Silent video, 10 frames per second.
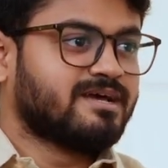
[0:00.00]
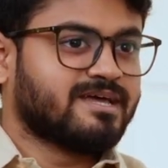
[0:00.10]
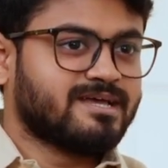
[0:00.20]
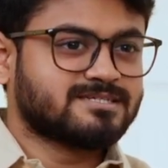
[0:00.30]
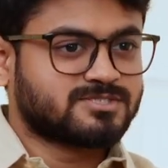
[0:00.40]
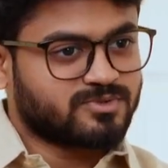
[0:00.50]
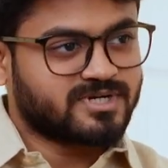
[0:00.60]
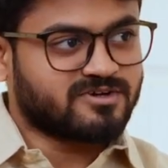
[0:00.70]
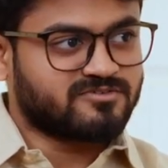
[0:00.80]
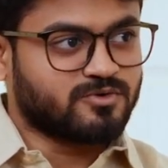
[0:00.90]
He's a
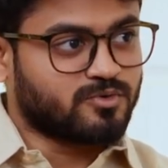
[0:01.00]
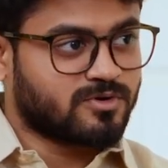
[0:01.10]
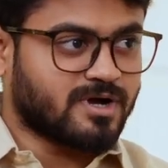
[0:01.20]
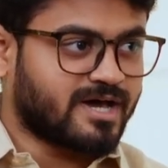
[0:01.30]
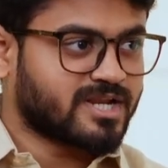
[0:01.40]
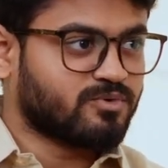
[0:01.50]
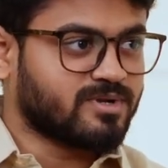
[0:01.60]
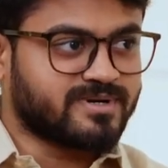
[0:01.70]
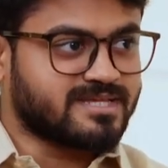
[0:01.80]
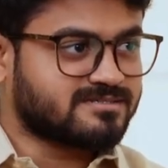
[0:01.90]
student of Guru Karikodi
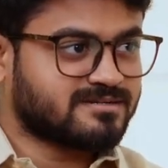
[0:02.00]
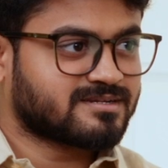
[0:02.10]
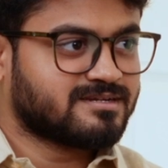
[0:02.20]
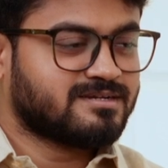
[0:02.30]
Mani sir.